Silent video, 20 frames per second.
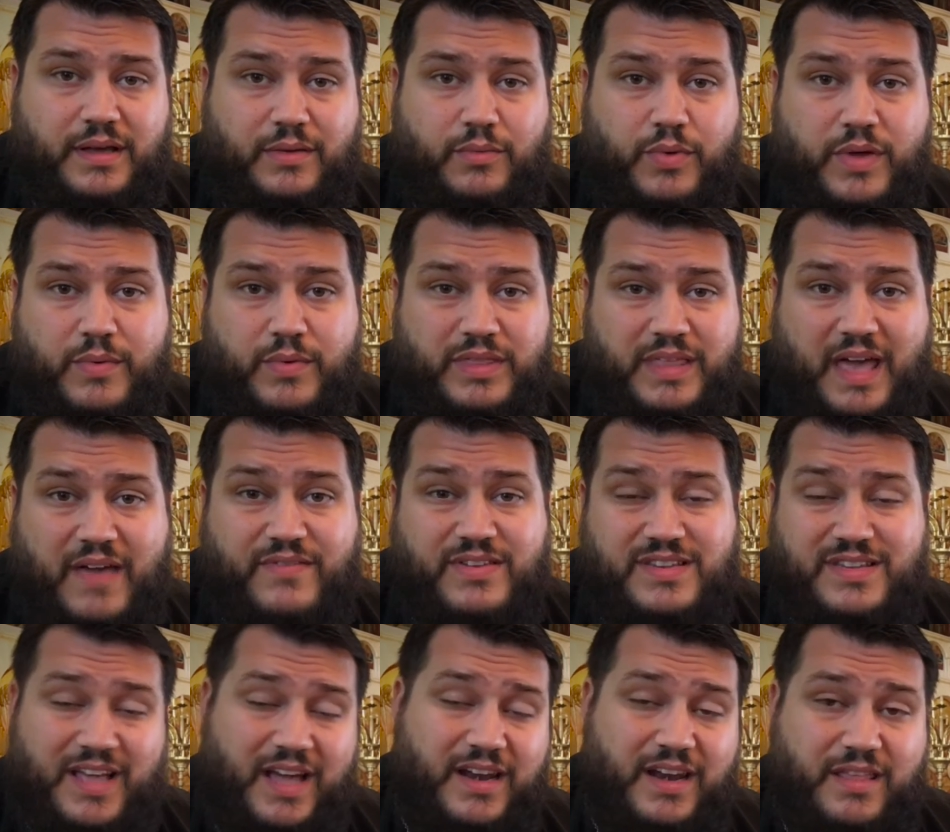We really
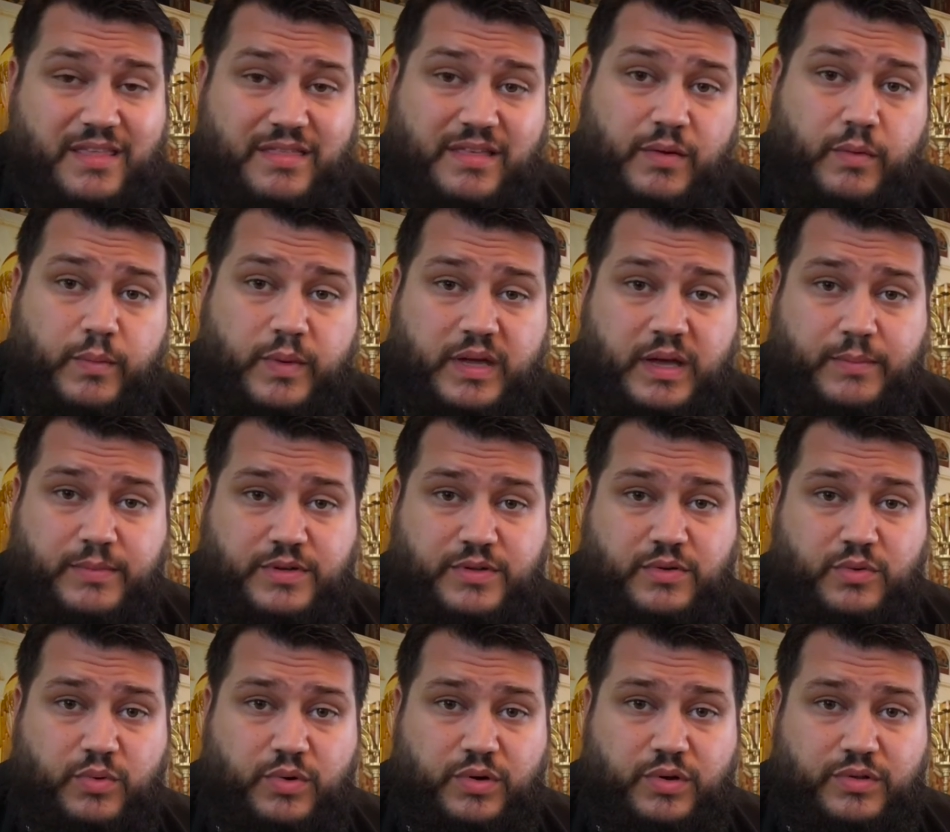haven't done anything when we come to
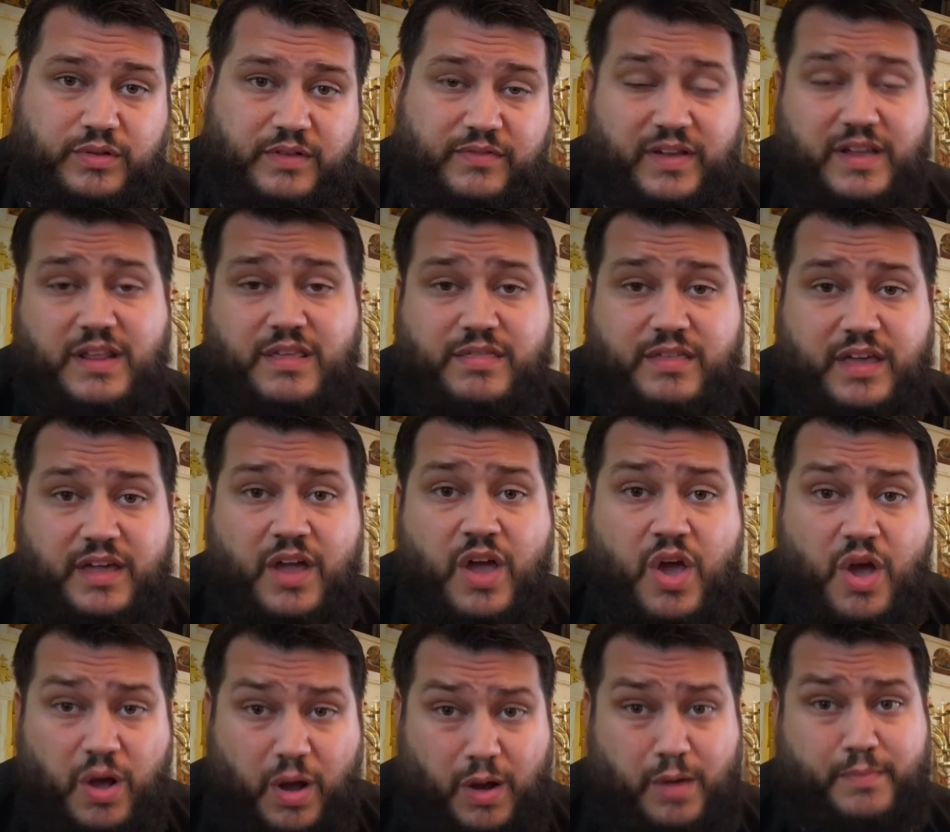the world. If anything,
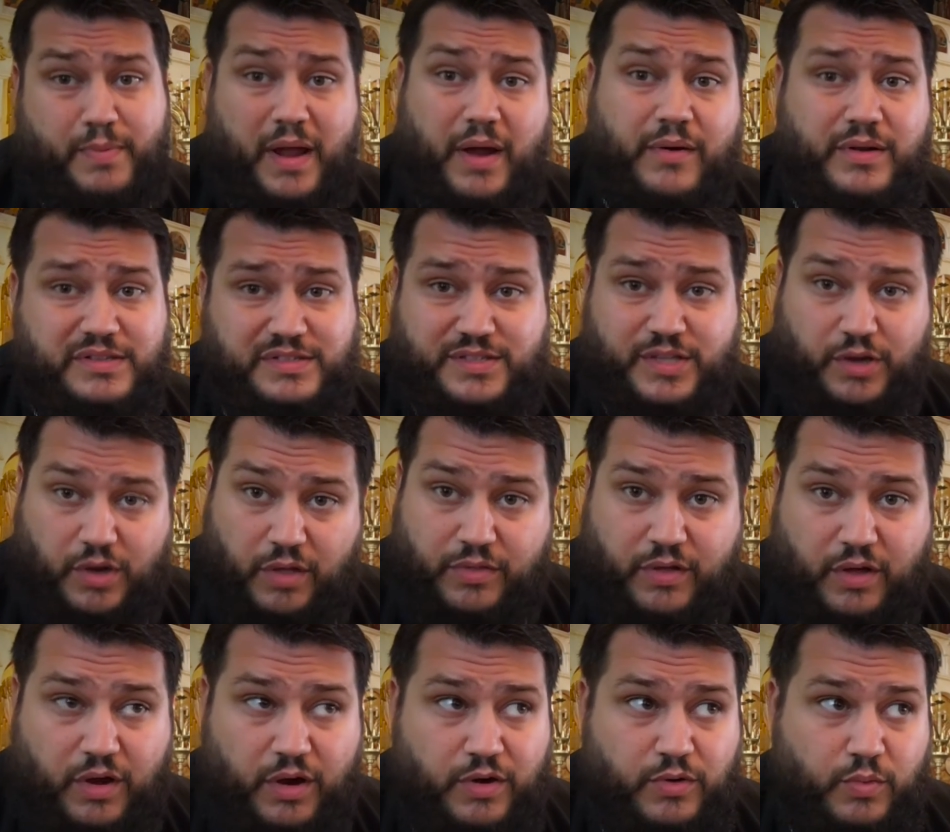our parents did all
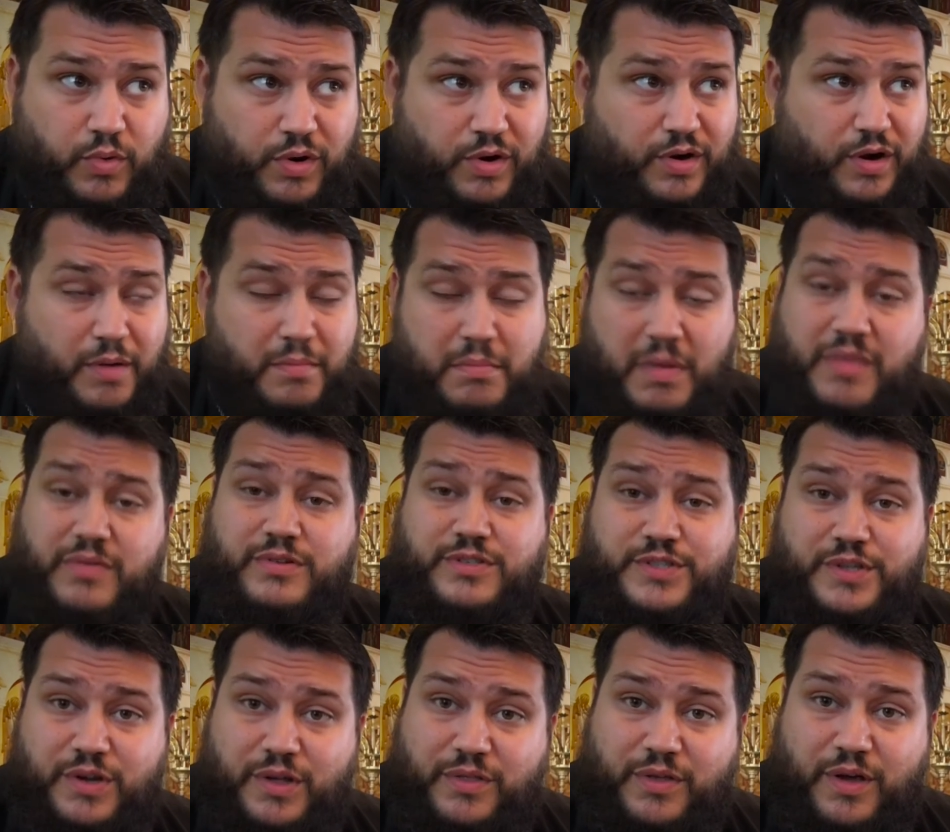the hard work. Our mothers
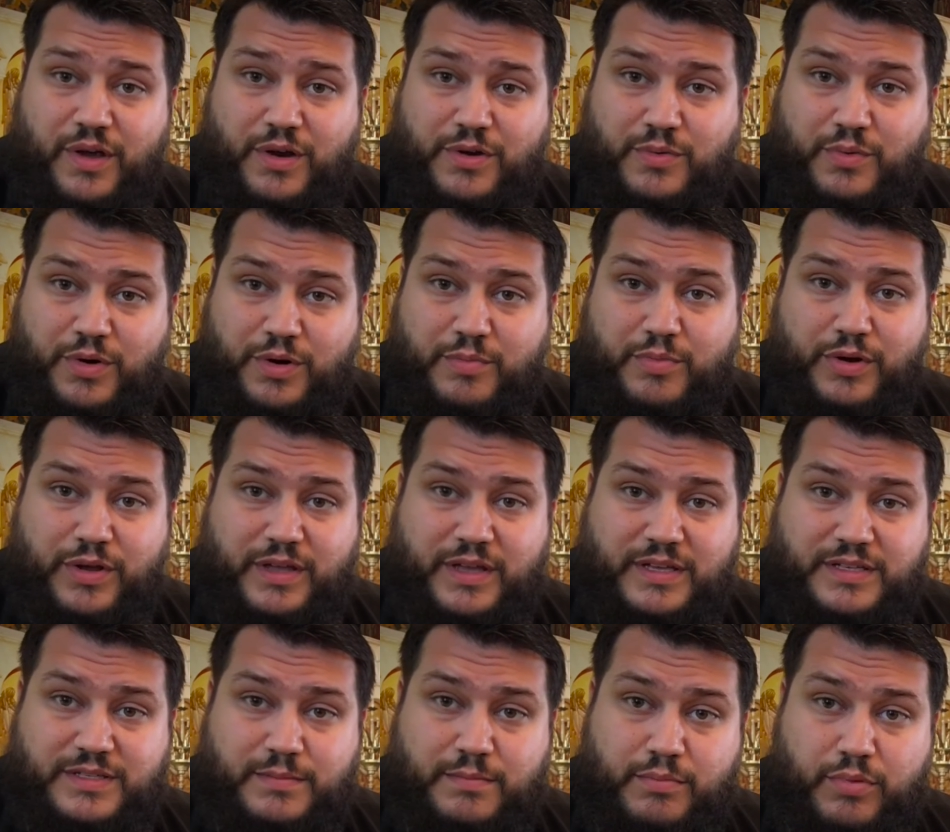did all the hard work bringing
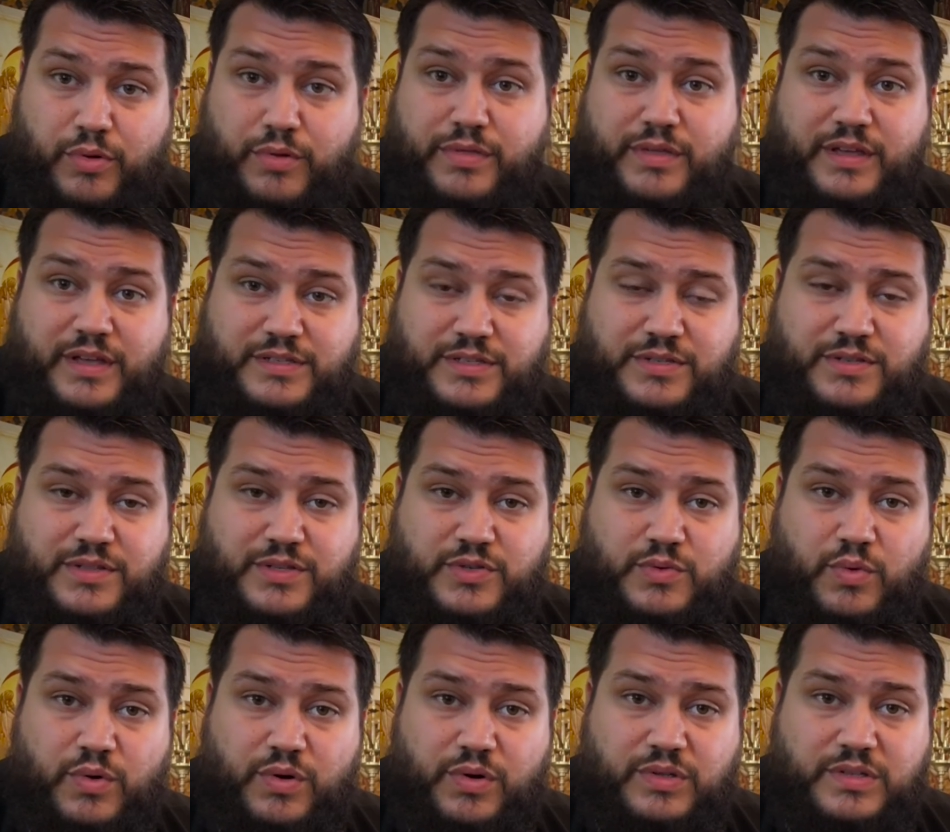us and birthing us into this
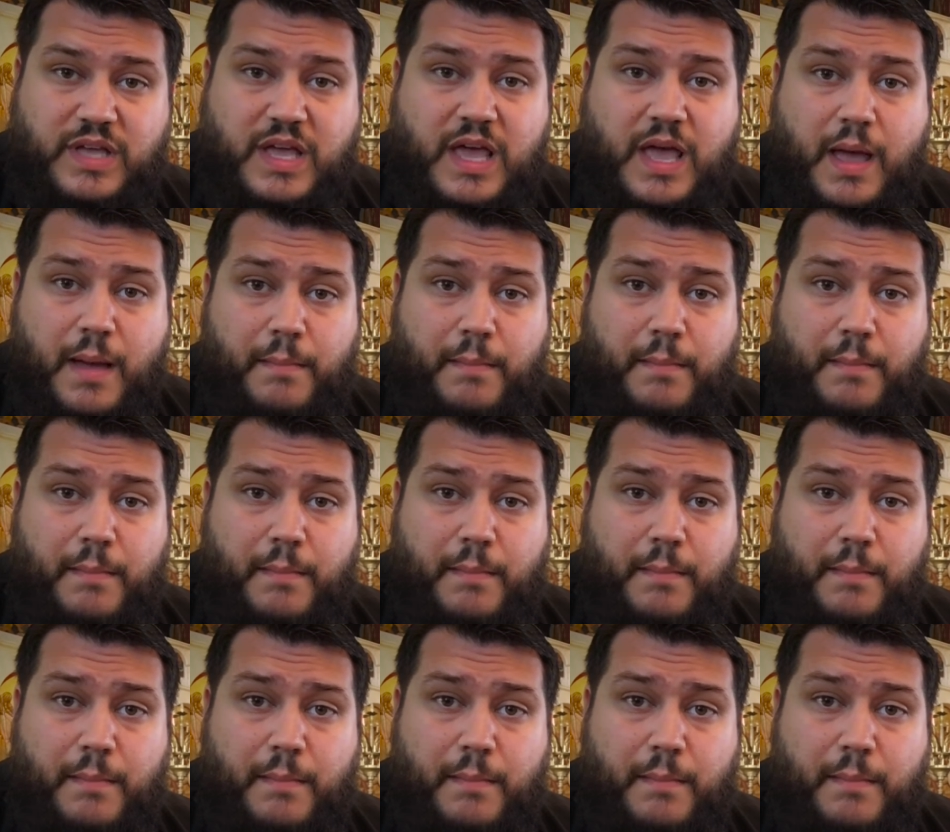world.